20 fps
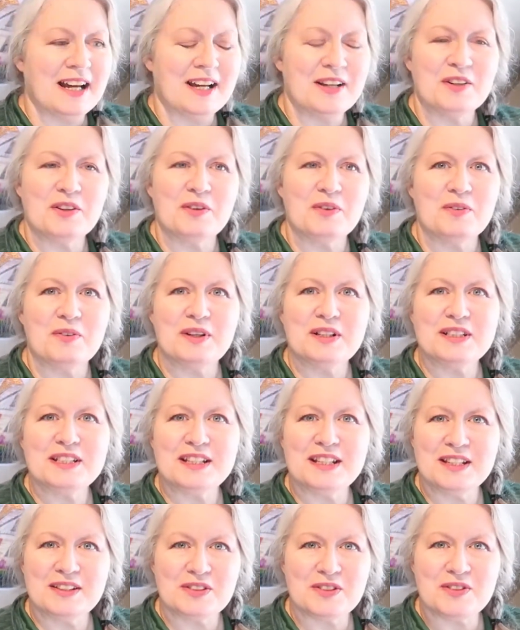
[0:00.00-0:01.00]
I don't want to
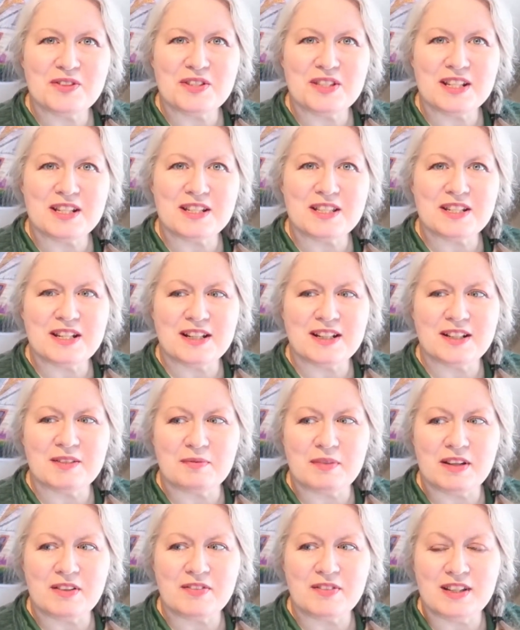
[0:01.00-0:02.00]
get those things stuck in
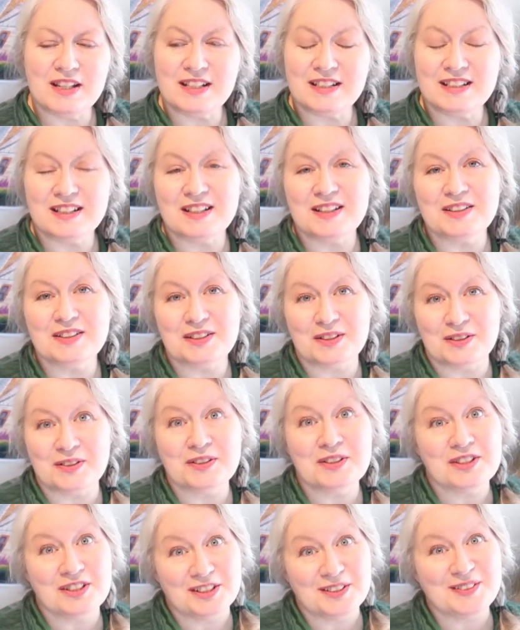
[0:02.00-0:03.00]
my feet, so
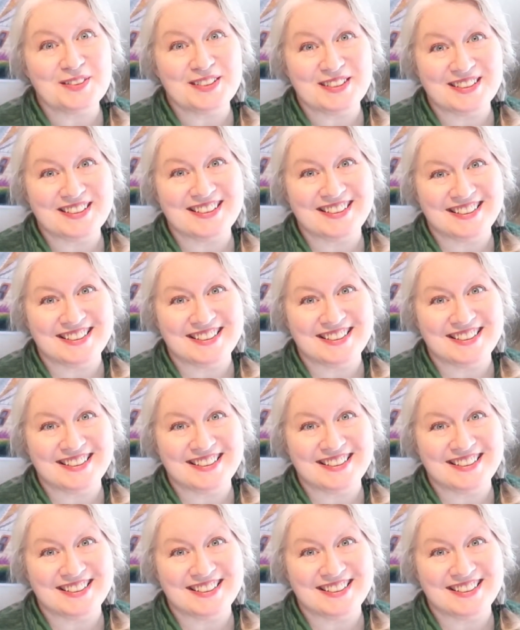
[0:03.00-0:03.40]
shoes.